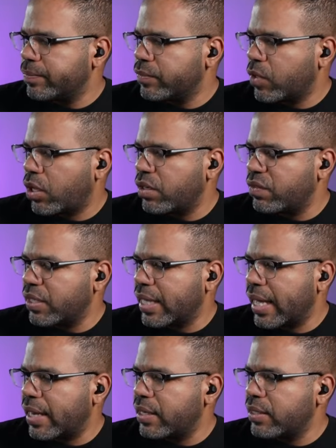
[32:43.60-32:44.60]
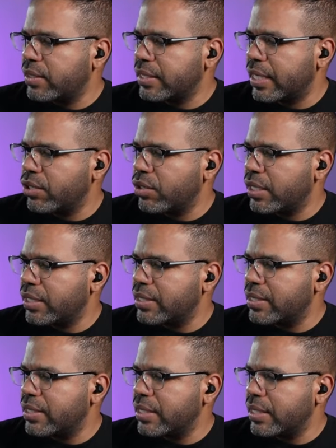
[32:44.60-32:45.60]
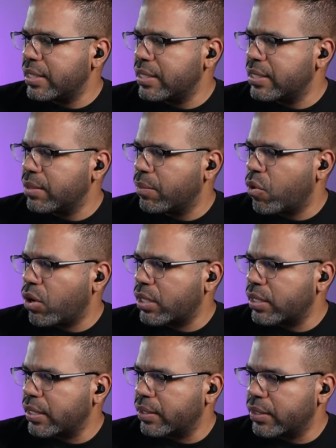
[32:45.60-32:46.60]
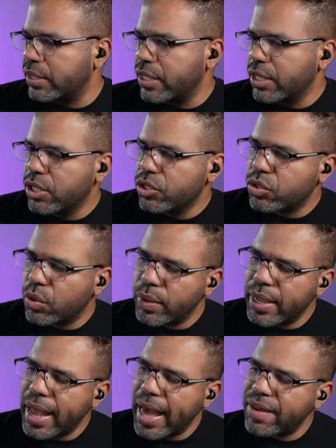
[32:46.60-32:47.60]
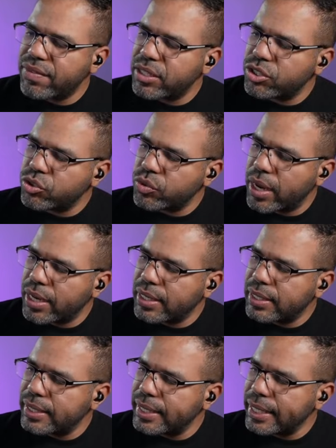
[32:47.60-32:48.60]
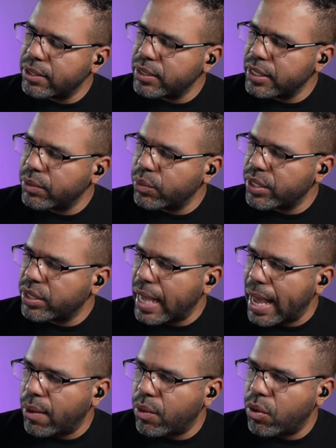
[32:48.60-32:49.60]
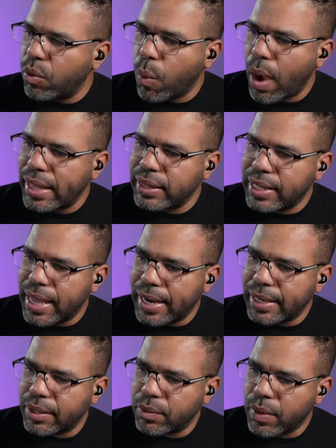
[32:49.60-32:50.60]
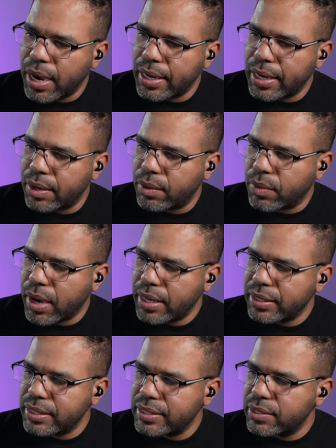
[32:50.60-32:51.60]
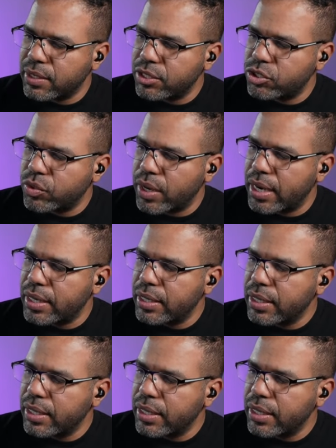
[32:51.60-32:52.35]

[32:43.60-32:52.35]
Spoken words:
all of the candles, and you can see this more clearly. So we have the trend clearly with our white line right now, right? This is our trend.